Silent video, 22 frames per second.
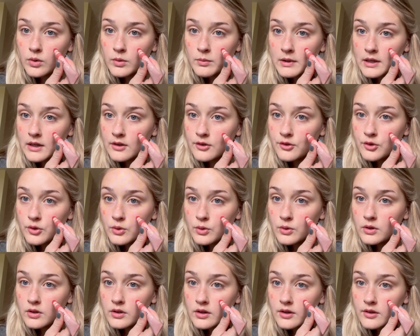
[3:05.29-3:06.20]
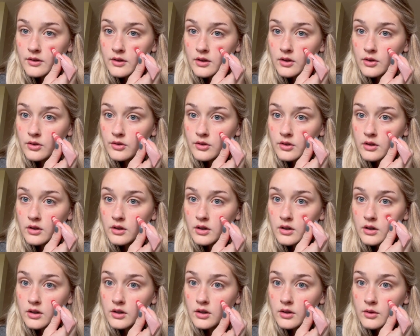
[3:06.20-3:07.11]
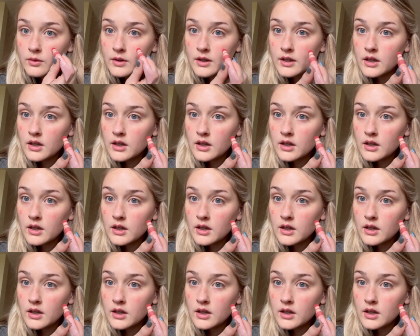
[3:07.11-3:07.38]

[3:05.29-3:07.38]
minuscule because it goes a long way.